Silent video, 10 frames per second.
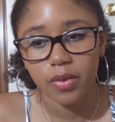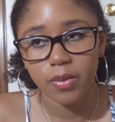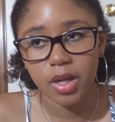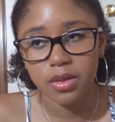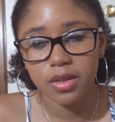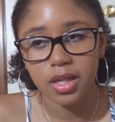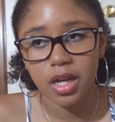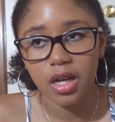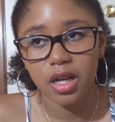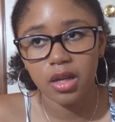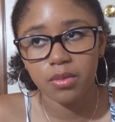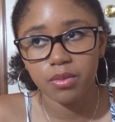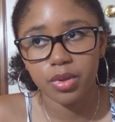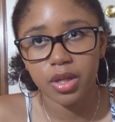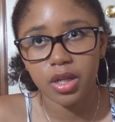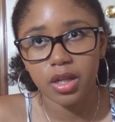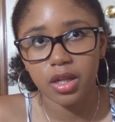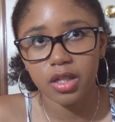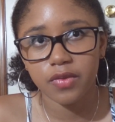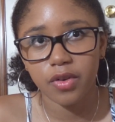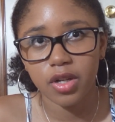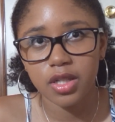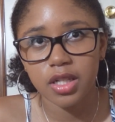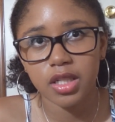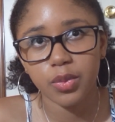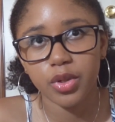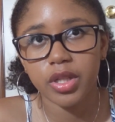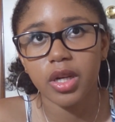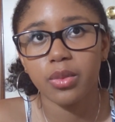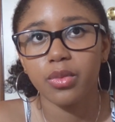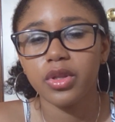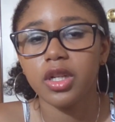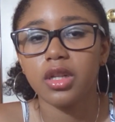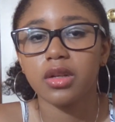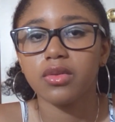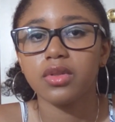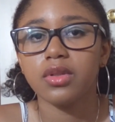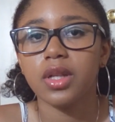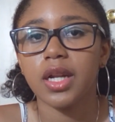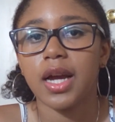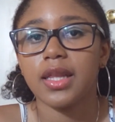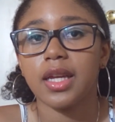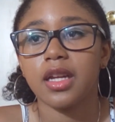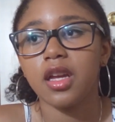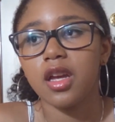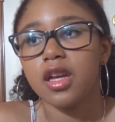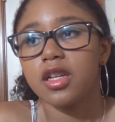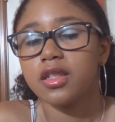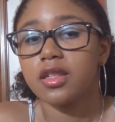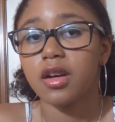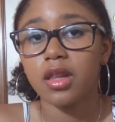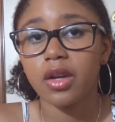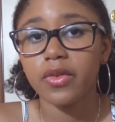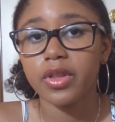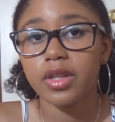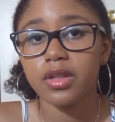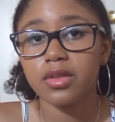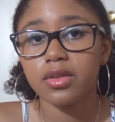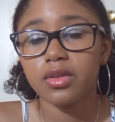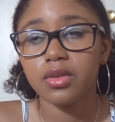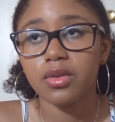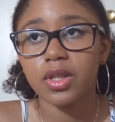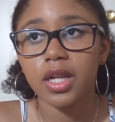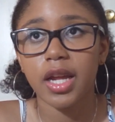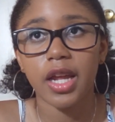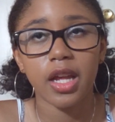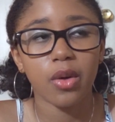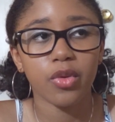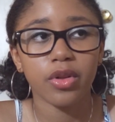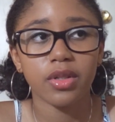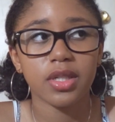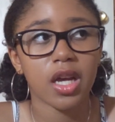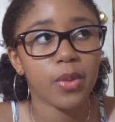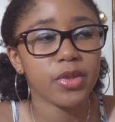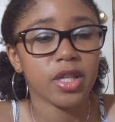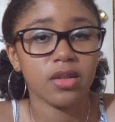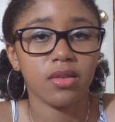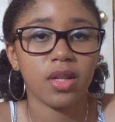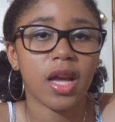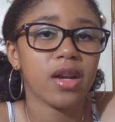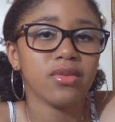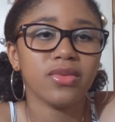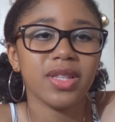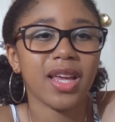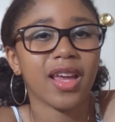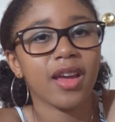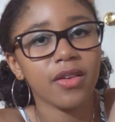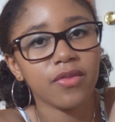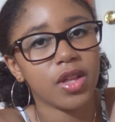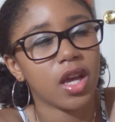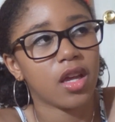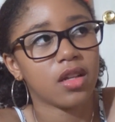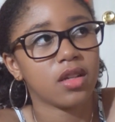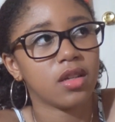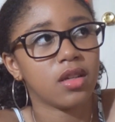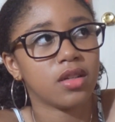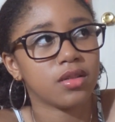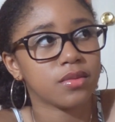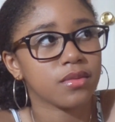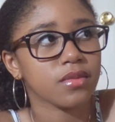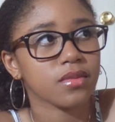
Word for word: from time to time but as far as like someone that i'm really close to that i like tell everything to and that i hang out with all the time and text up i don't really have that and